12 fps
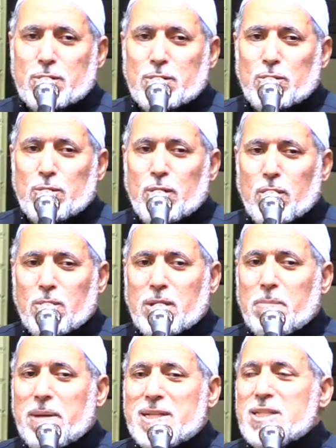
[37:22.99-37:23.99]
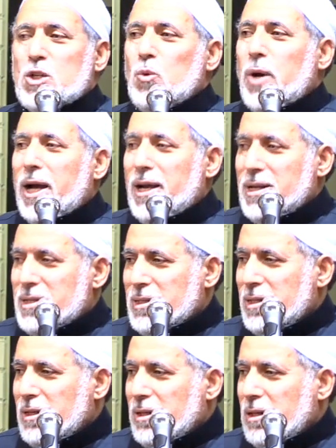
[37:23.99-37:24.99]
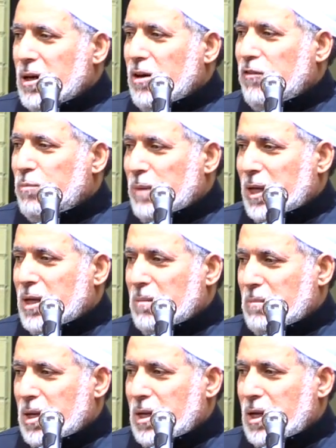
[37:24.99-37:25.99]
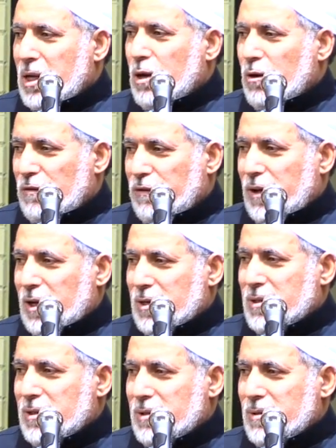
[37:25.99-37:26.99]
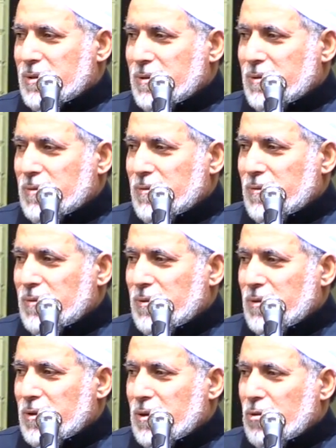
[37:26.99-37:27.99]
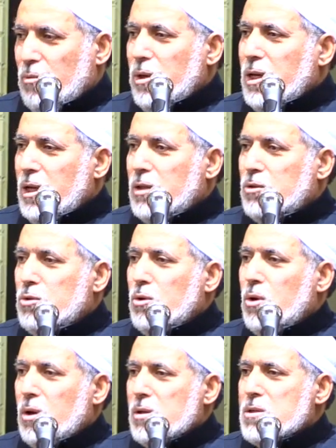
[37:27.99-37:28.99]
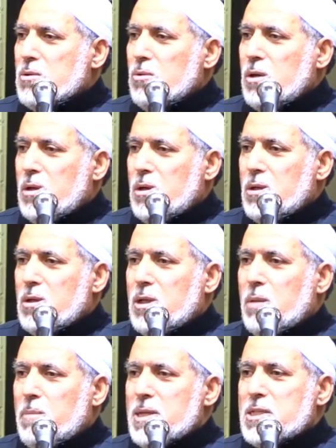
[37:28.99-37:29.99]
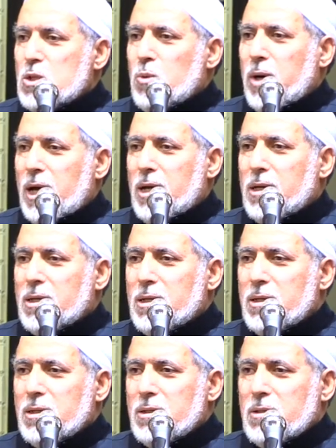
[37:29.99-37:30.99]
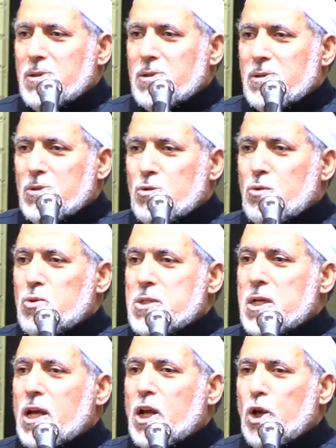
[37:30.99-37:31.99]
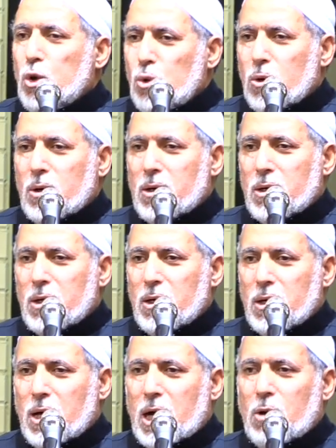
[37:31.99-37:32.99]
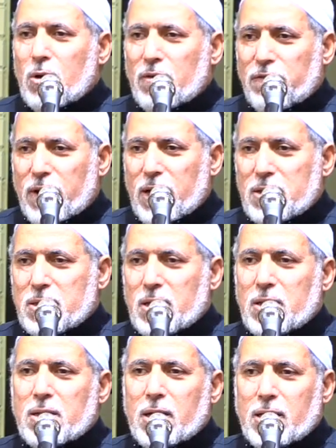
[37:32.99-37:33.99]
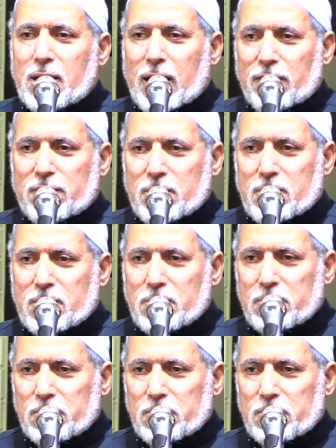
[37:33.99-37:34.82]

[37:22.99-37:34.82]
to know the best ways of making money in our field. We need to also learn the best way to secure our fate in the hereafter.